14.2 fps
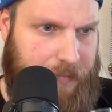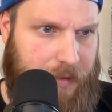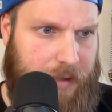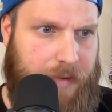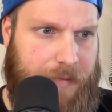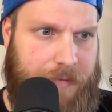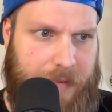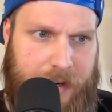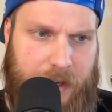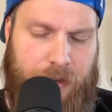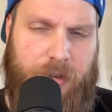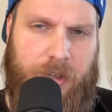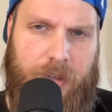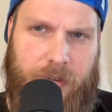The
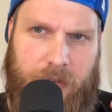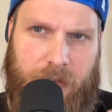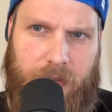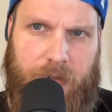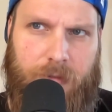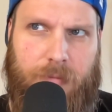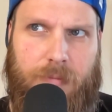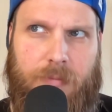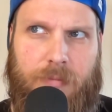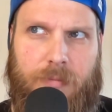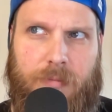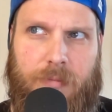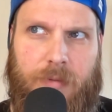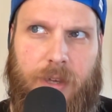finish is
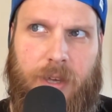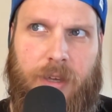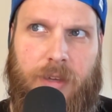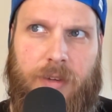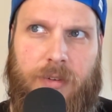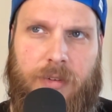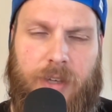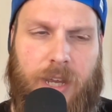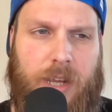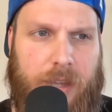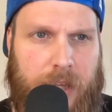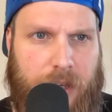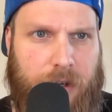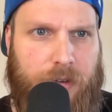kind of
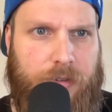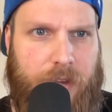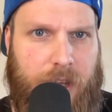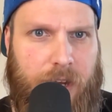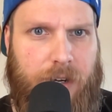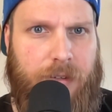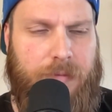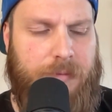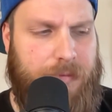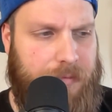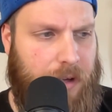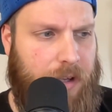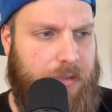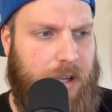lingers there,
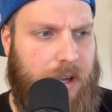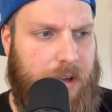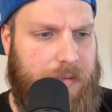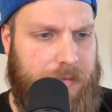falls off.